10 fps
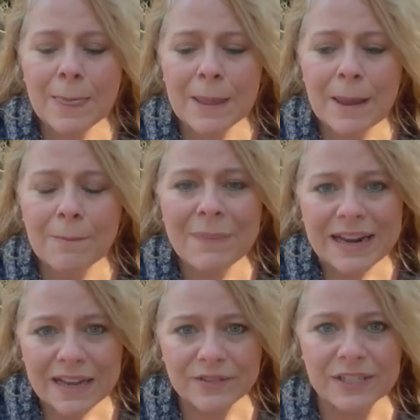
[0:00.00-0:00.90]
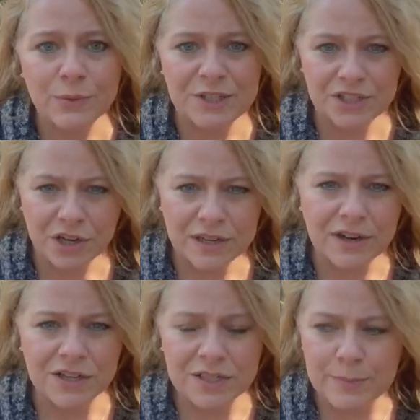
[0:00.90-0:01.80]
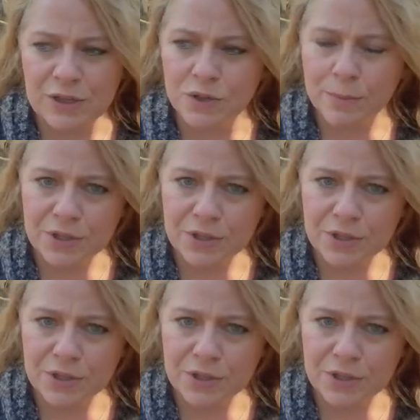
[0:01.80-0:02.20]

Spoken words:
many of us, we started our spiritual